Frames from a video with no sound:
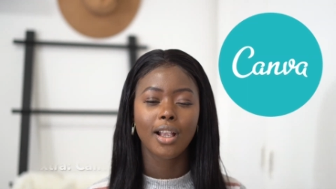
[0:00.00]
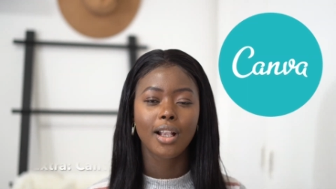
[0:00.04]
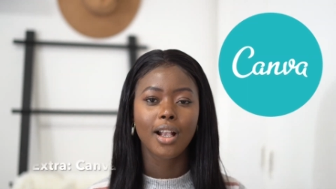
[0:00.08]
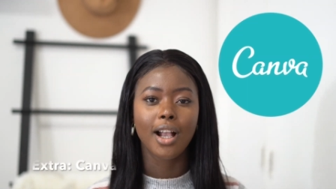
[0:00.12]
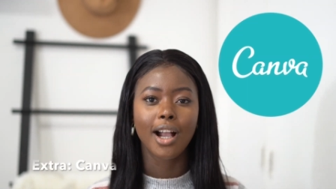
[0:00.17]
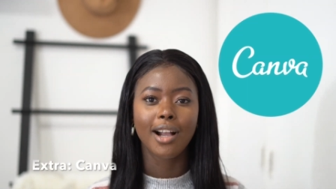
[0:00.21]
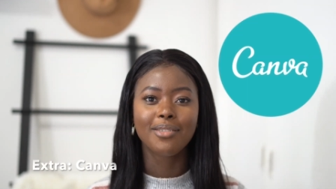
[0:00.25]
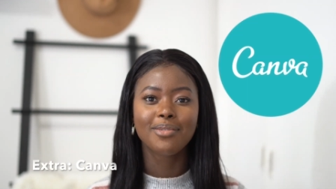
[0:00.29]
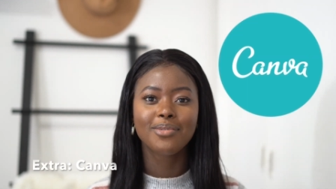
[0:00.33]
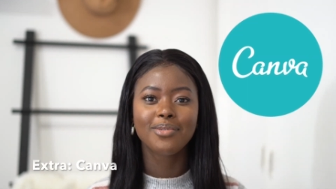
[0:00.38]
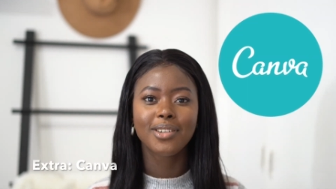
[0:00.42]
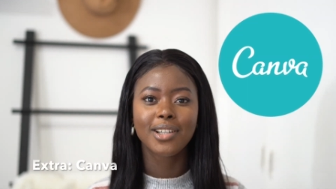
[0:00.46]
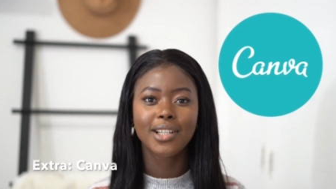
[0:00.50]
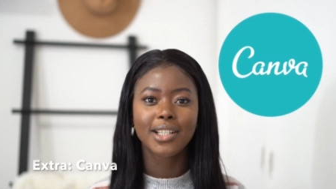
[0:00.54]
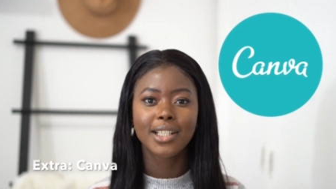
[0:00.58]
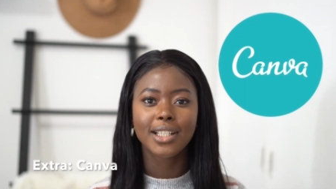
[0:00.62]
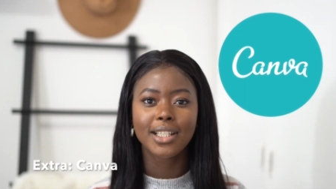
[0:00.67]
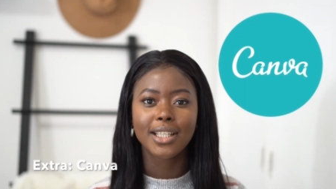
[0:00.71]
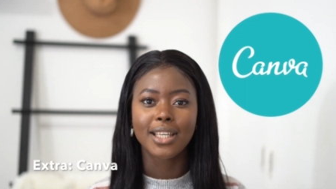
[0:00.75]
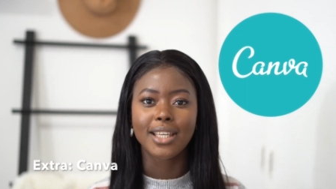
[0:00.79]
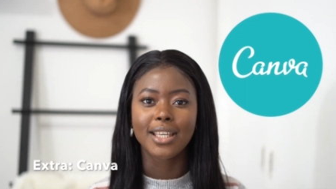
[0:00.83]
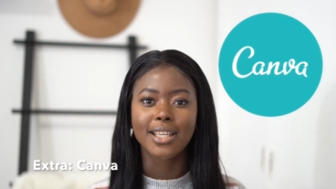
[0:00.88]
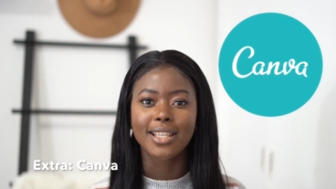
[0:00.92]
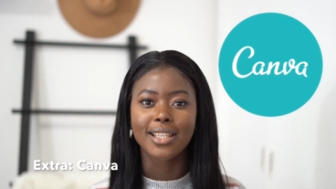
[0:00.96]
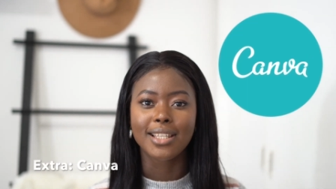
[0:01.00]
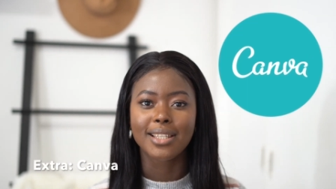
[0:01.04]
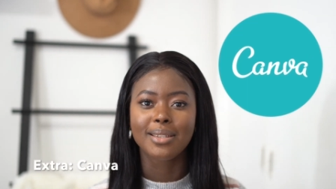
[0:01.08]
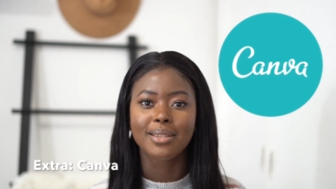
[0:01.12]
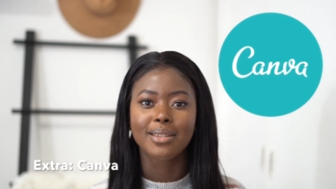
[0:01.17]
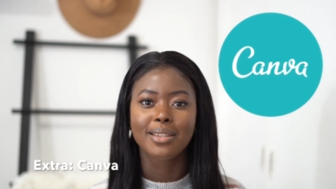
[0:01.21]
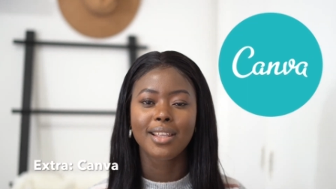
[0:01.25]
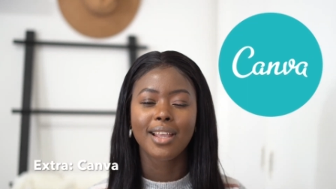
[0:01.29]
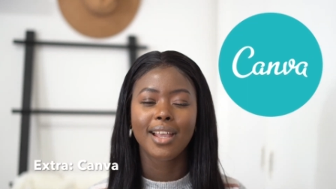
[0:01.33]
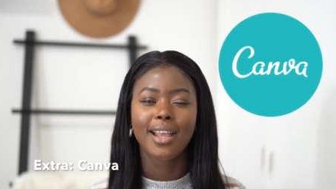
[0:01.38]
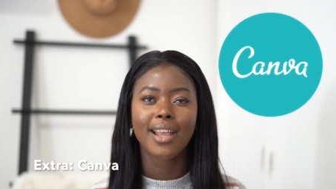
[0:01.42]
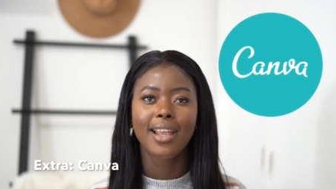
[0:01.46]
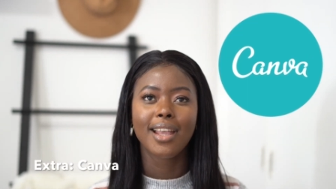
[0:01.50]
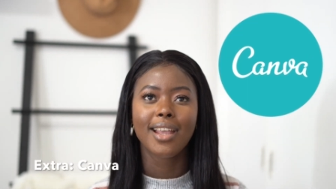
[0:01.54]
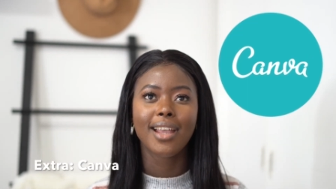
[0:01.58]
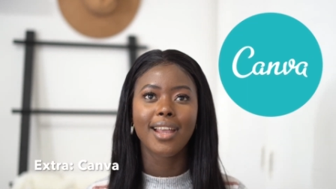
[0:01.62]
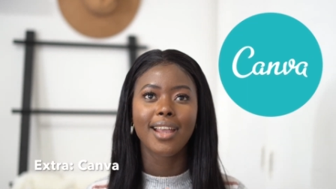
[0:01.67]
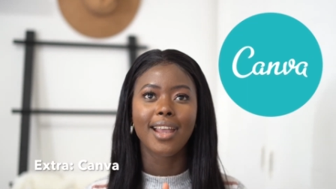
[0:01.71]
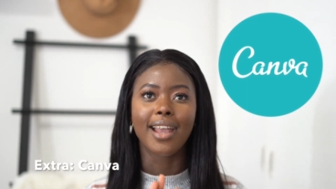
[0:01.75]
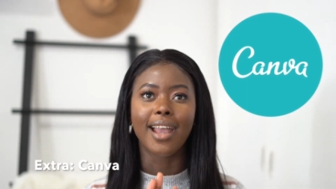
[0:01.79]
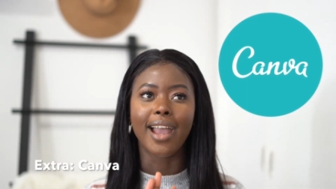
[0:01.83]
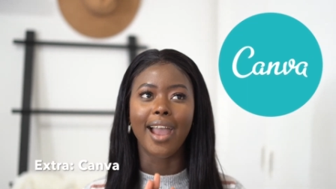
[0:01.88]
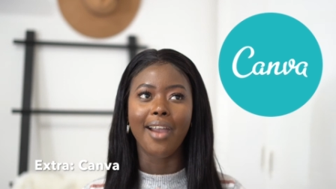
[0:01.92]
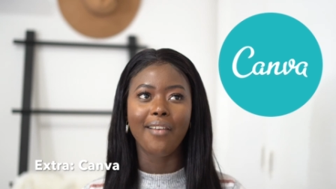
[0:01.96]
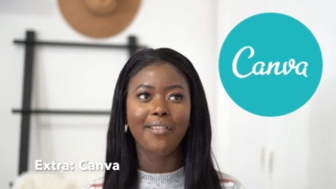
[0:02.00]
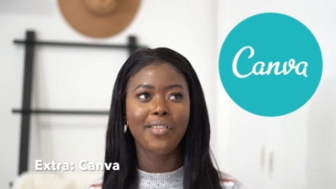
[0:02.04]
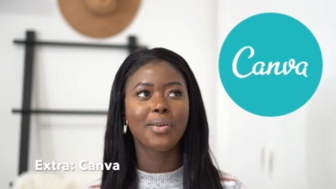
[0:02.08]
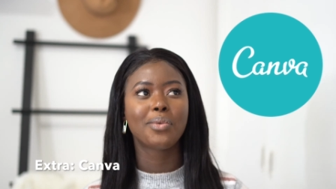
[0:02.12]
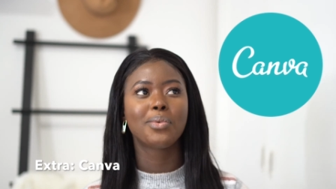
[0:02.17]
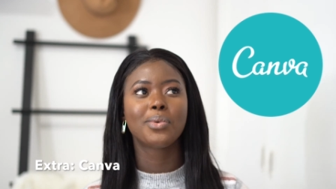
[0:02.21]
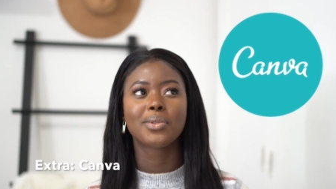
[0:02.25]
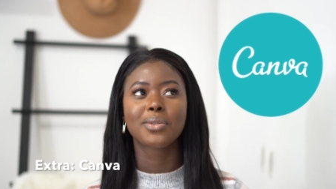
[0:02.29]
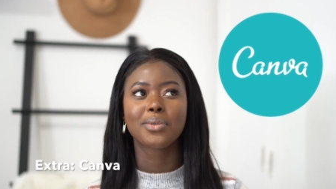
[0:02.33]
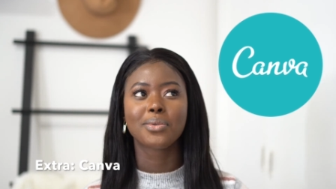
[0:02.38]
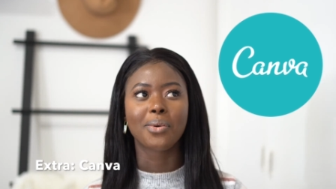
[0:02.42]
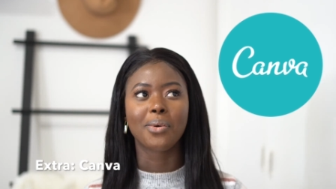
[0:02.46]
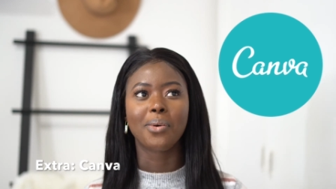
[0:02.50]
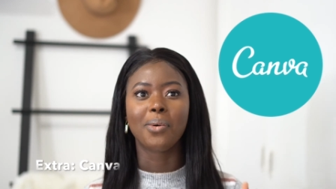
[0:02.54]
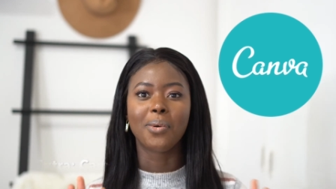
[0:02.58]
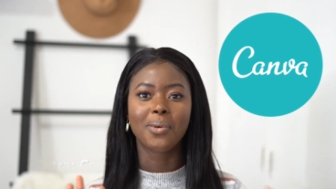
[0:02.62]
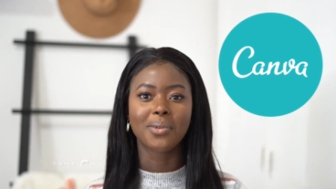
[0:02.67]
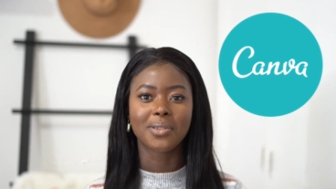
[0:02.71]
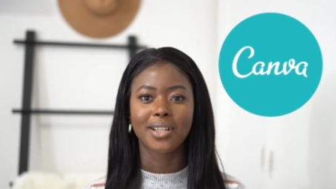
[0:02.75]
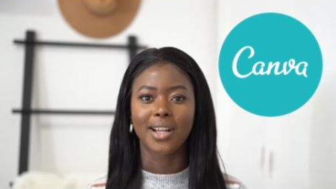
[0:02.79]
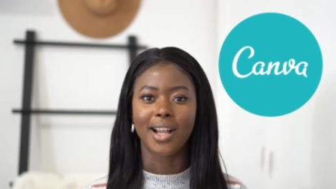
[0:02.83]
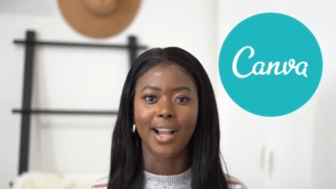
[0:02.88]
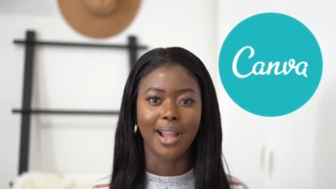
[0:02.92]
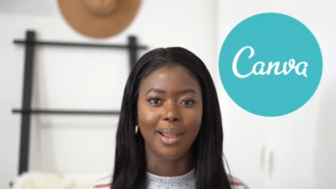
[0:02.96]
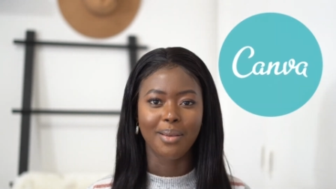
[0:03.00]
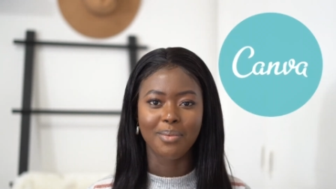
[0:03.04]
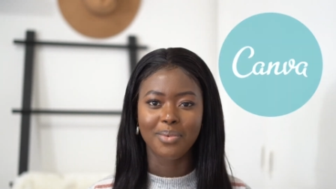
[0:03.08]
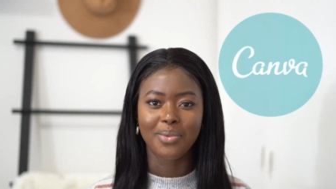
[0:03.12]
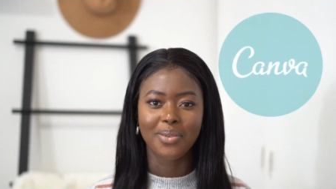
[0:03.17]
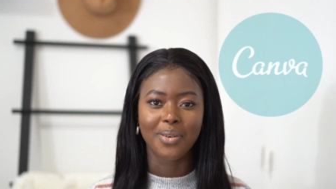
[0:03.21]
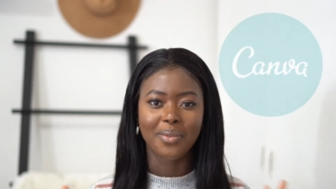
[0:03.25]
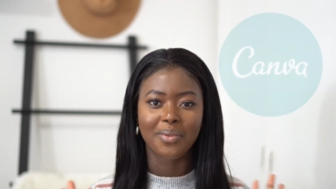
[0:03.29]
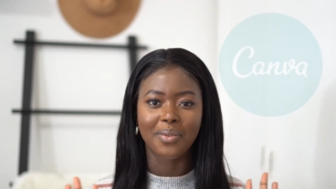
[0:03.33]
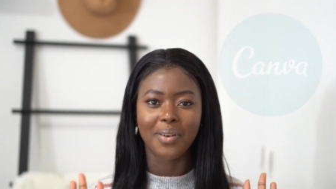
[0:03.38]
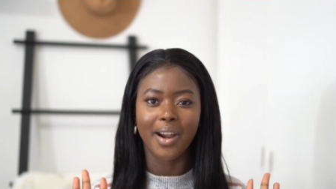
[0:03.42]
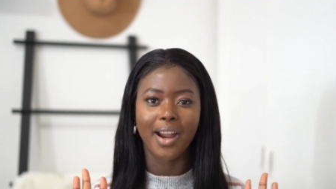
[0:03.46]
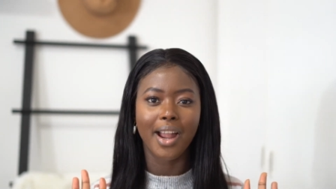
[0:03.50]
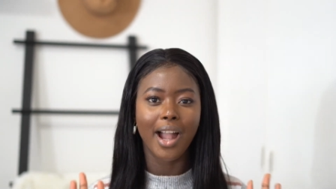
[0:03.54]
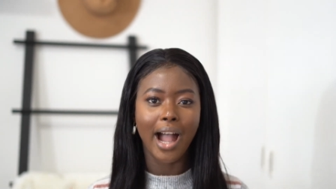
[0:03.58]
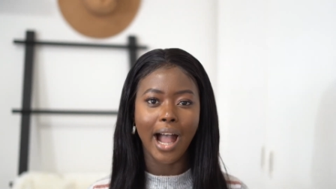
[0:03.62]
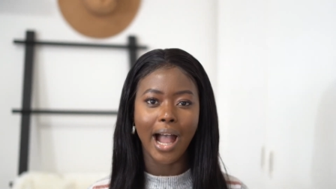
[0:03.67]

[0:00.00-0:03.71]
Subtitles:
Canva is everyone's all-time favorite